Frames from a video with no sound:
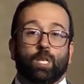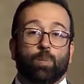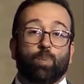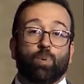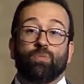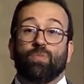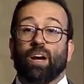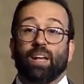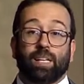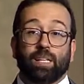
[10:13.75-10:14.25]
are
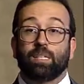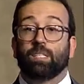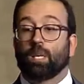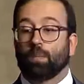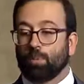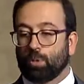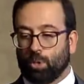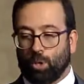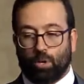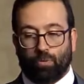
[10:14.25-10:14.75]
providing
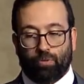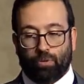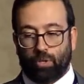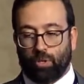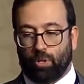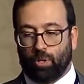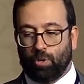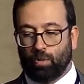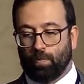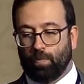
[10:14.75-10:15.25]
some service
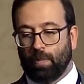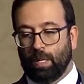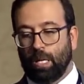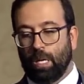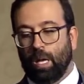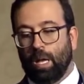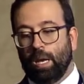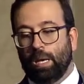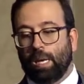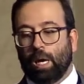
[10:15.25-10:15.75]
to you.
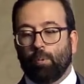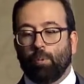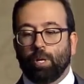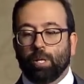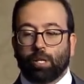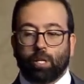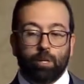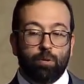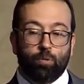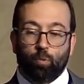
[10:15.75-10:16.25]
Now, one
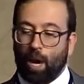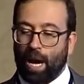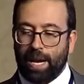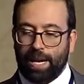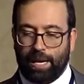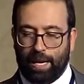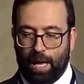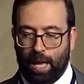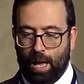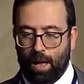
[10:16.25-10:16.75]
can
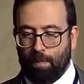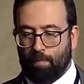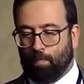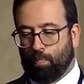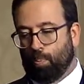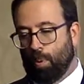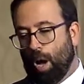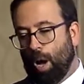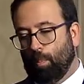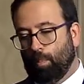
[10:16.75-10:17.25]
write a
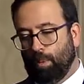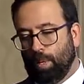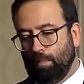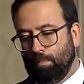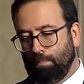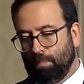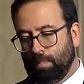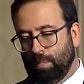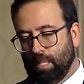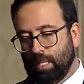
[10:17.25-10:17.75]

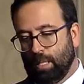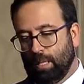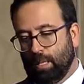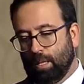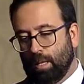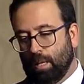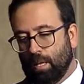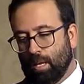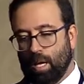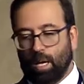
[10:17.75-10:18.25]
problem
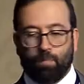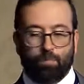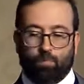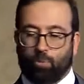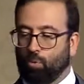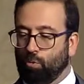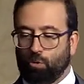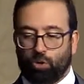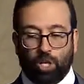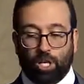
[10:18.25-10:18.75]
uh,
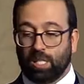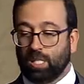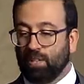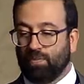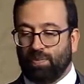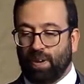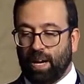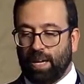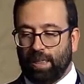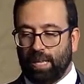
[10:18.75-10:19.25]
to
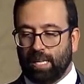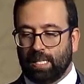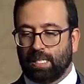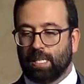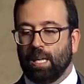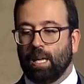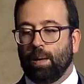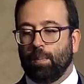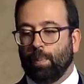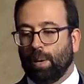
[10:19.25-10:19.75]
justify this,
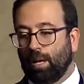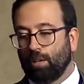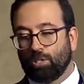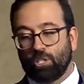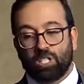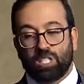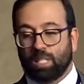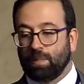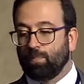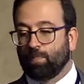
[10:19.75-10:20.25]
but I'll
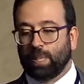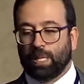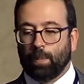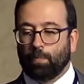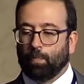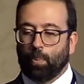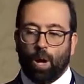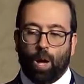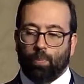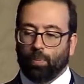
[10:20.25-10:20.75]
just, but the
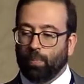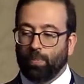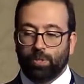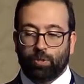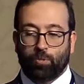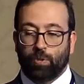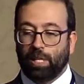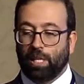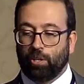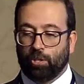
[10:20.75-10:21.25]
problem
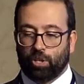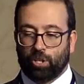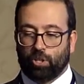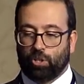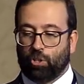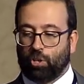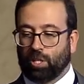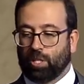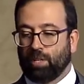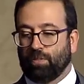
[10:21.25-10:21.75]
is really
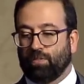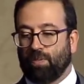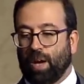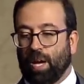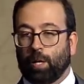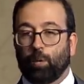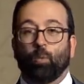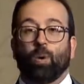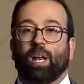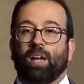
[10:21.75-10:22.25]
just
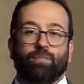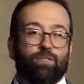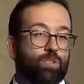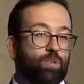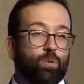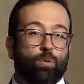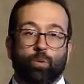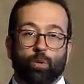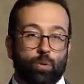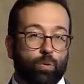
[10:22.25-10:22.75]
justifying what I've
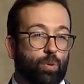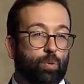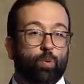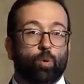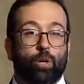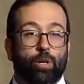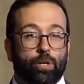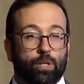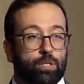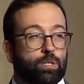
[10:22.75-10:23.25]
told you in
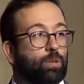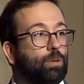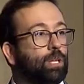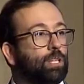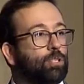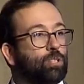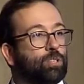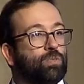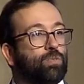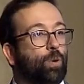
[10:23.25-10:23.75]
words. So
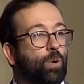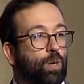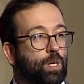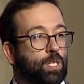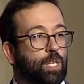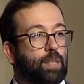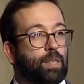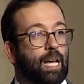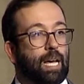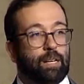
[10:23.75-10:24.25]
let's just focus
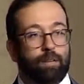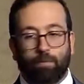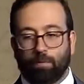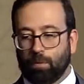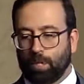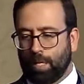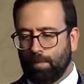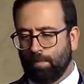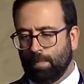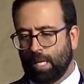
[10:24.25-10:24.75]
on that,
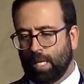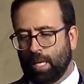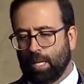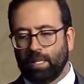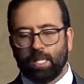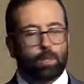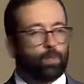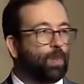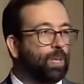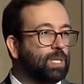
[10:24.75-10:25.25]
okay? And
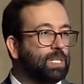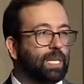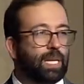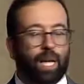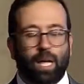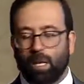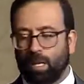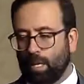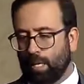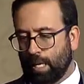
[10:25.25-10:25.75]
this builds
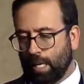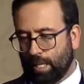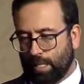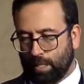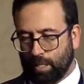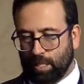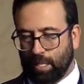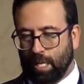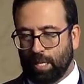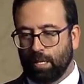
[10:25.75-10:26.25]
again, Annette
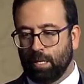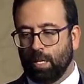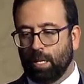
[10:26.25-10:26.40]
has done